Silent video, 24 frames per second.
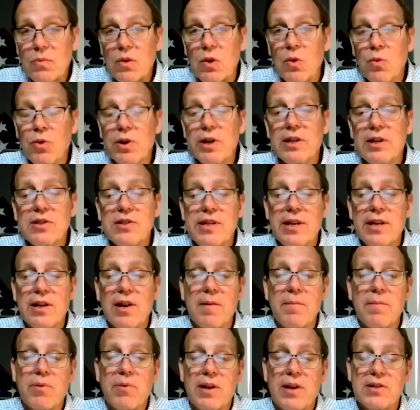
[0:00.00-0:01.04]
we're going to see an
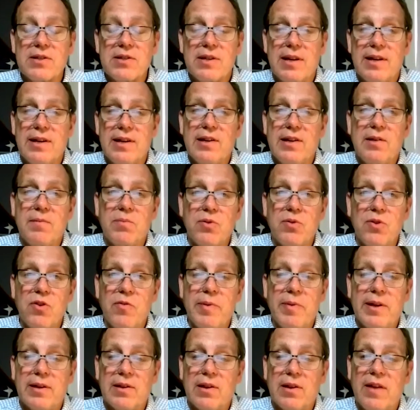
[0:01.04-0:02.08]
unprecedented
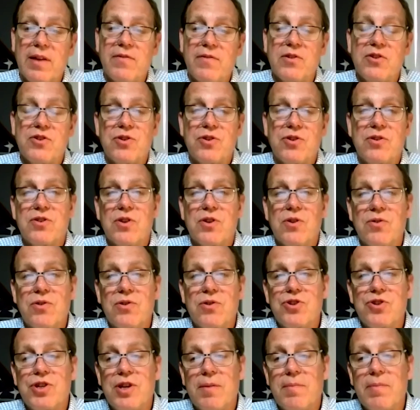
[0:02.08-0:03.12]
improvement in life insurance
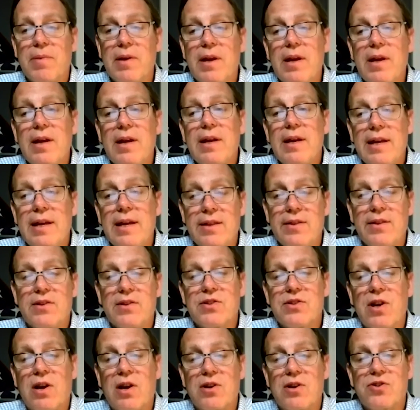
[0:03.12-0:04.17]
ownership in
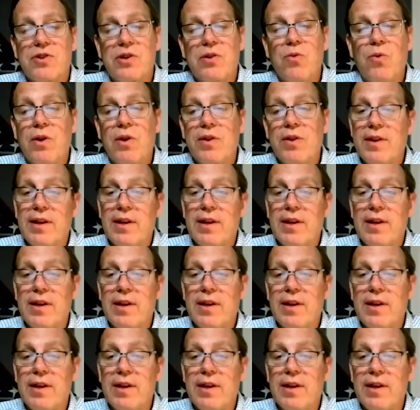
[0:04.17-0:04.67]
this country, one